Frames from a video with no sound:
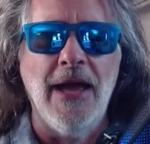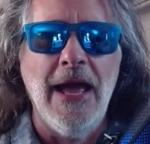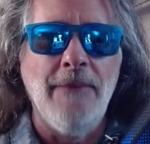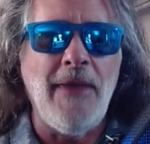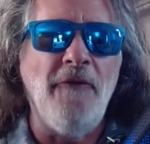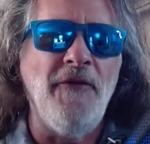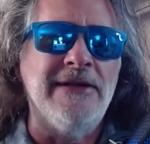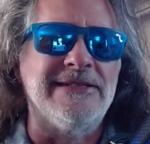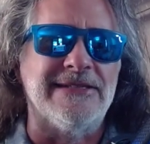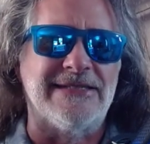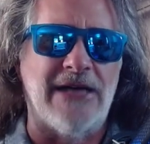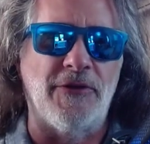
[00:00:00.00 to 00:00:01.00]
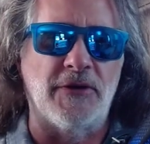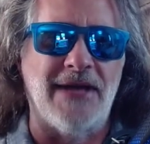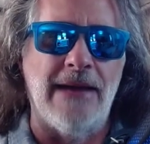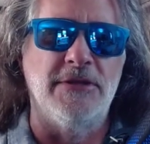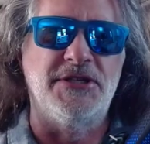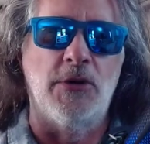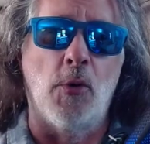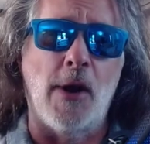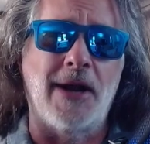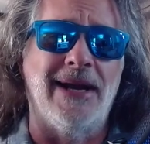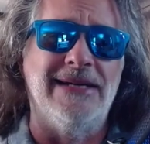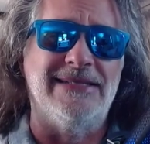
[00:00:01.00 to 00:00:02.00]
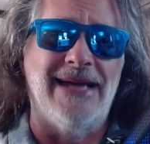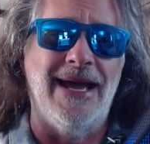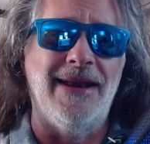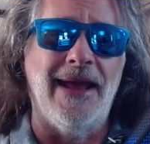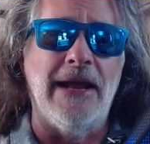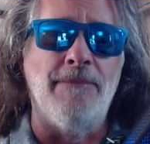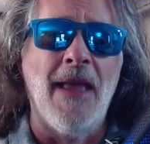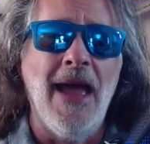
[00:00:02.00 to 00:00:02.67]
Now, fans of the Southwick Time Machine will recognize that name,